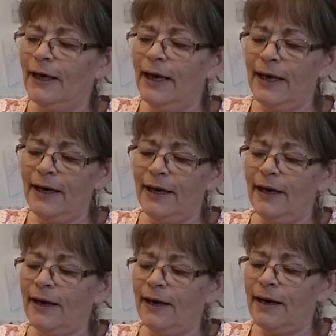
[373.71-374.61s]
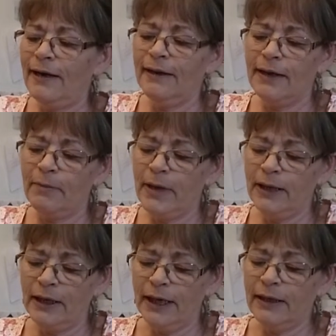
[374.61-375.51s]
Hey, I think I
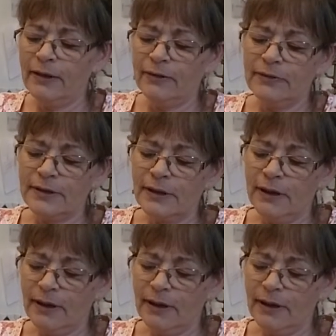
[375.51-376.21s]
might like those.